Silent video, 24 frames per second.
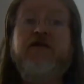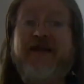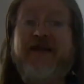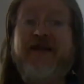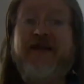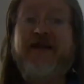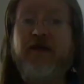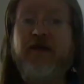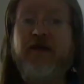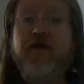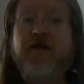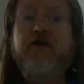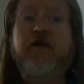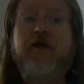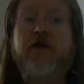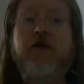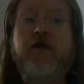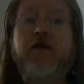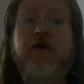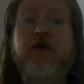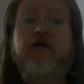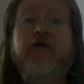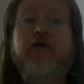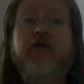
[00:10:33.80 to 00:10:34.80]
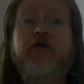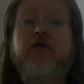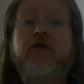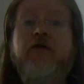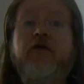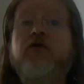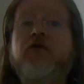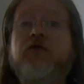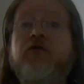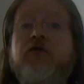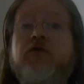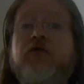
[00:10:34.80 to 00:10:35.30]
activity on an
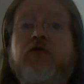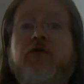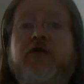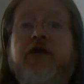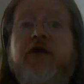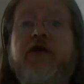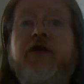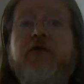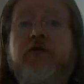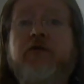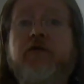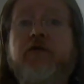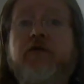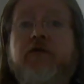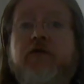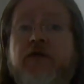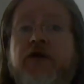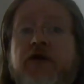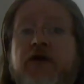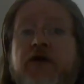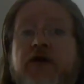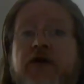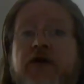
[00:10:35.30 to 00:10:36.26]
uncontrolled aerodrome,